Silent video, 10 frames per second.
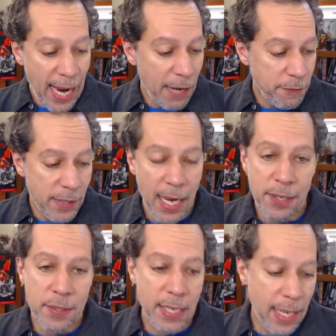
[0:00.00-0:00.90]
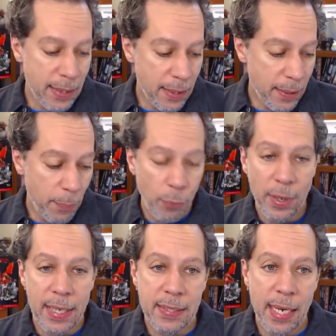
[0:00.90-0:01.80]
After that, you get a
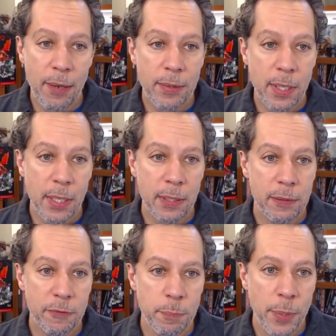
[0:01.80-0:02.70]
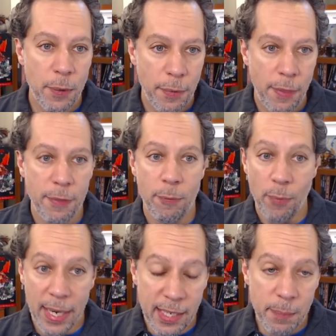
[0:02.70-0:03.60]
breakdown of both the
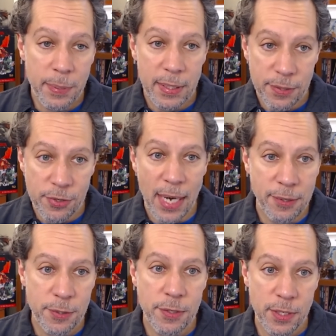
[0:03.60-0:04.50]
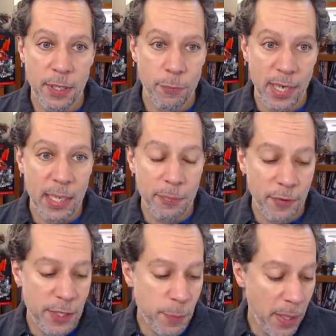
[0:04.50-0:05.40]
write-up and the sections in the write-up
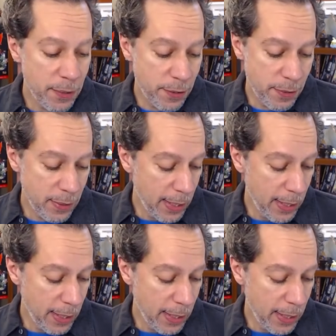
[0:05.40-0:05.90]
for each monster,